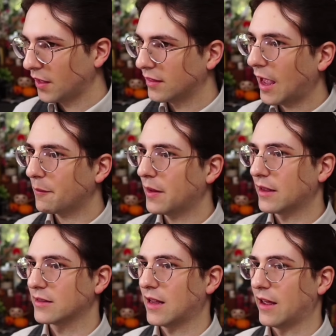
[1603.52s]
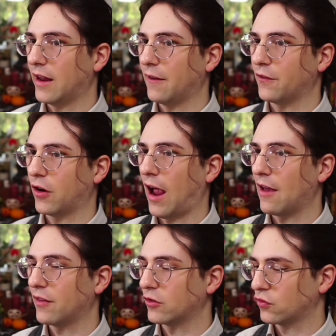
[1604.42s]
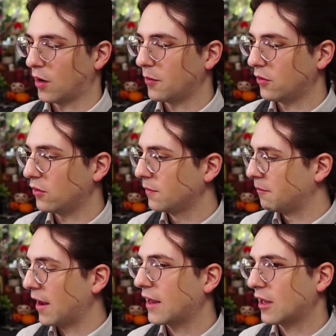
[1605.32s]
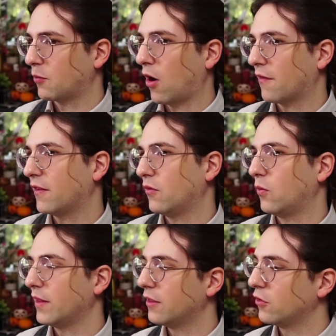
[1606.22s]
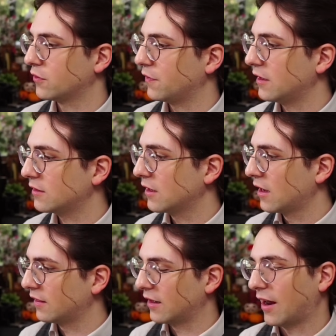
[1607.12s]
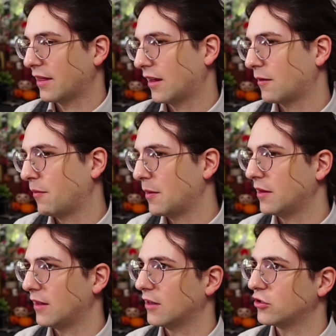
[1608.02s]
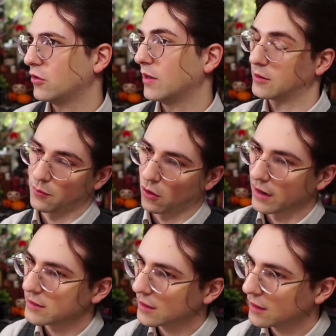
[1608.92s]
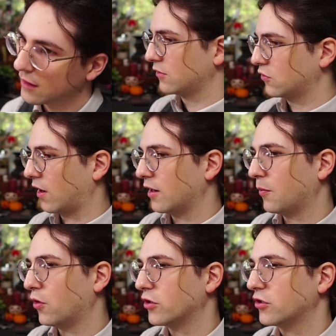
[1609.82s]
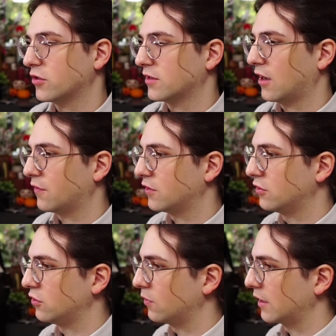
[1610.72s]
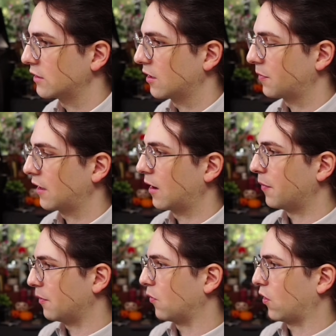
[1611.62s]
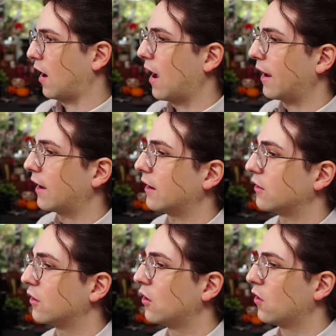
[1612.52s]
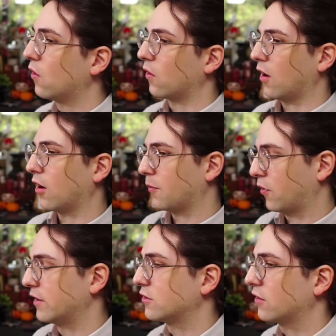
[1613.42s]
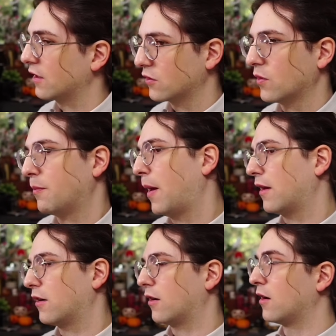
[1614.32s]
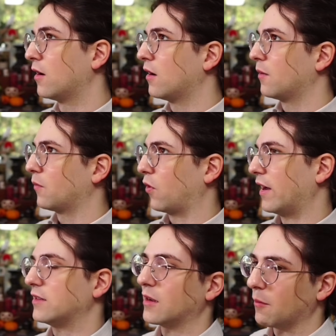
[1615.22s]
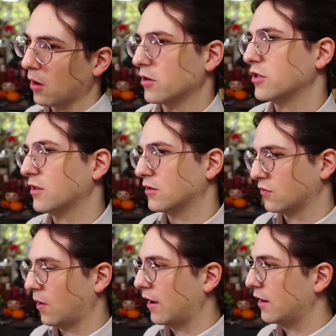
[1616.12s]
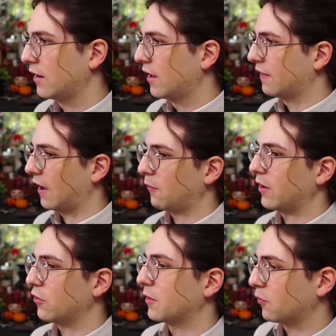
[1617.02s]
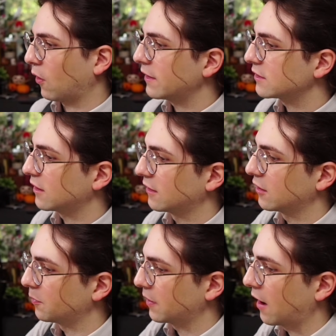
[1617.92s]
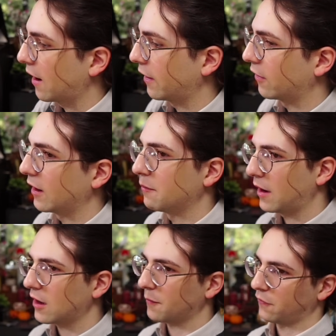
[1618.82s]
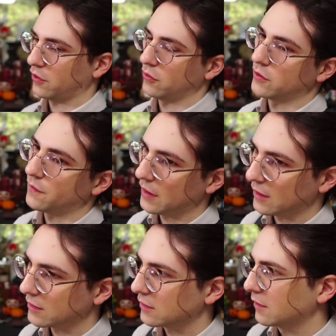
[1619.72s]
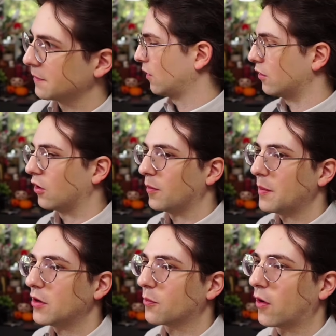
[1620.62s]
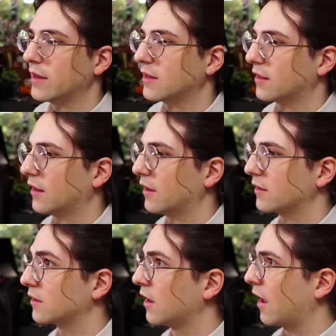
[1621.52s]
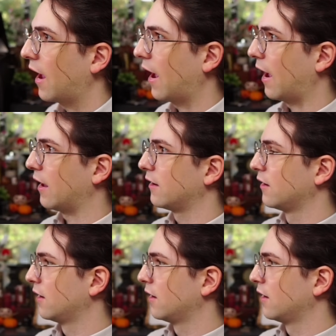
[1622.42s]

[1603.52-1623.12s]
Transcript: That being said, if you're having trouble making a profit with those fees, then I think maybe the issue is pricing, trying to push yourself to doing something a bit more high-end, or art prints or things with better pricing margins, right? That way you can price it a little bit higher and make up for those fees. You know, maybe you're pricing things at,